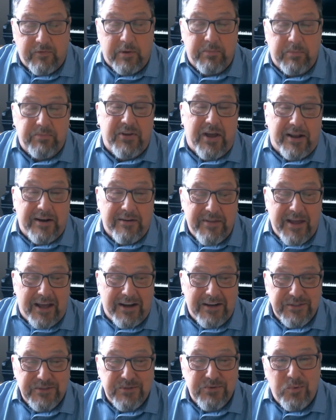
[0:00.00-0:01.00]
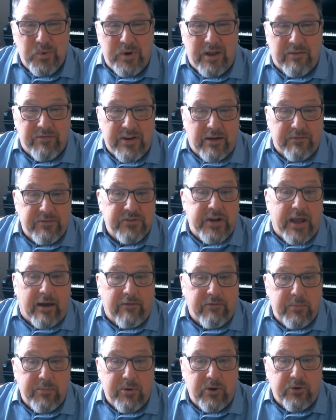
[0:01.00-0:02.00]
flip side of that is we have to have
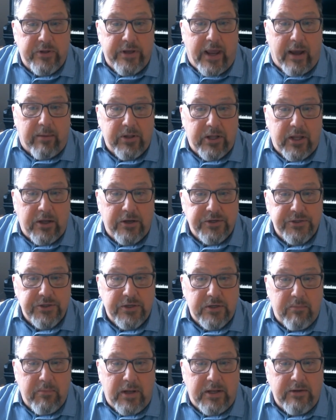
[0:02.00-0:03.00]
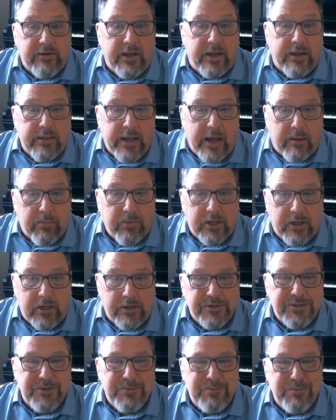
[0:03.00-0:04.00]
staff to build the application and maintain the
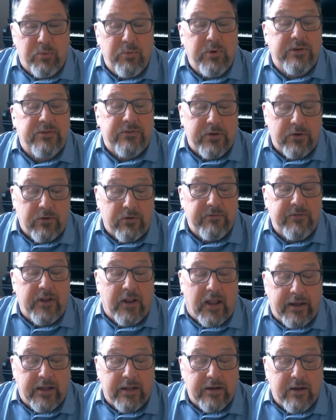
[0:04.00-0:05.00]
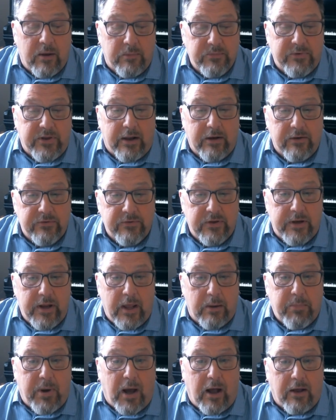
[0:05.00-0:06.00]
application, but we still feel like it comes out as a
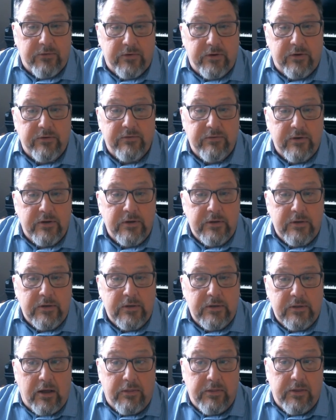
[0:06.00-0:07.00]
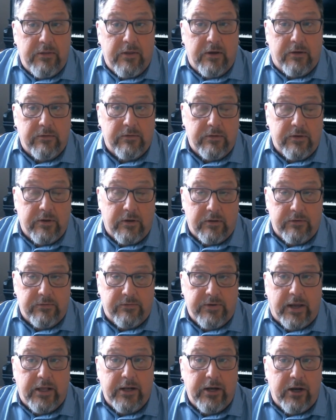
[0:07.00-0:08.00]
net positive. And then the
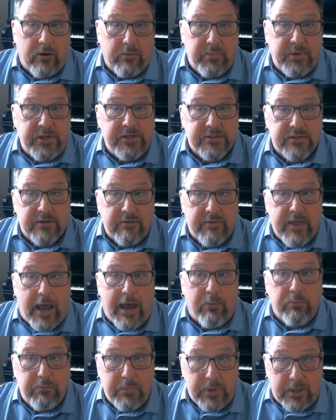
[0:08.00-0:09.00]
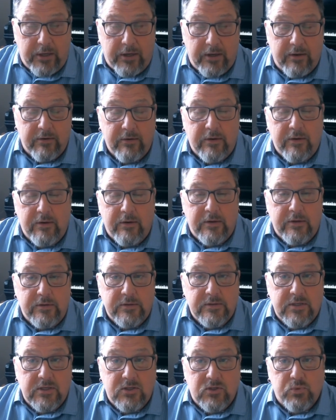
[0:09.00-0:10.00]
secondary piece of that being,
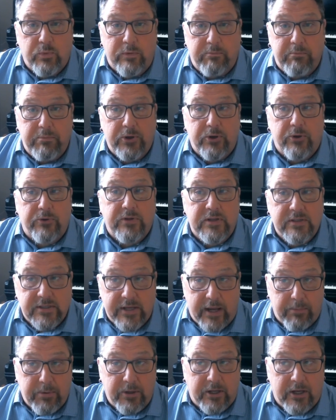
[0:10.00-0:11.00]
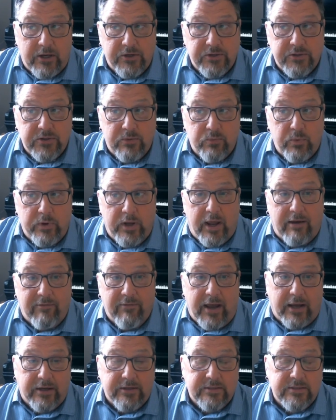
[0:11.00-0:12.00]
since we built this application, we
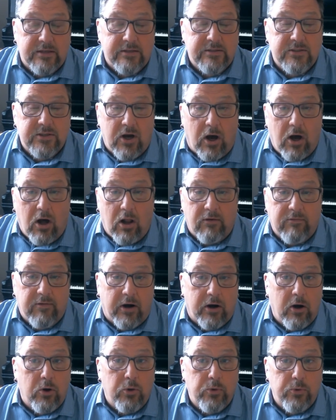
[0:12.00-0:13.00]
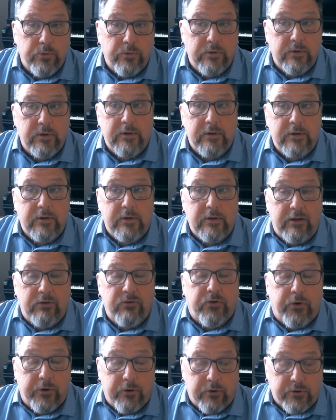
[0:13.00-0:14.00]
have access to all of our own
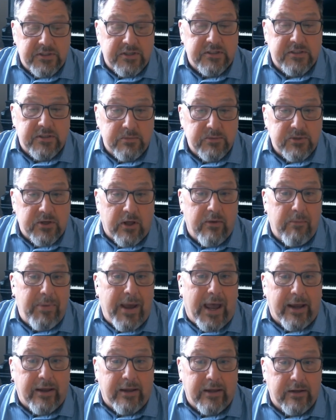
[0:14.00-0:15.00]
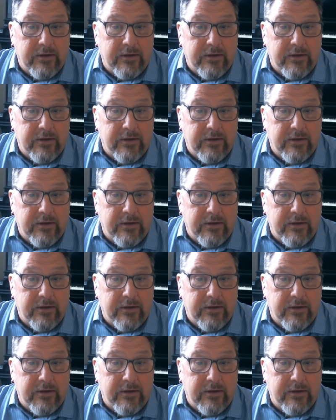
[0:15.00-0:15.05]
internal systems on the back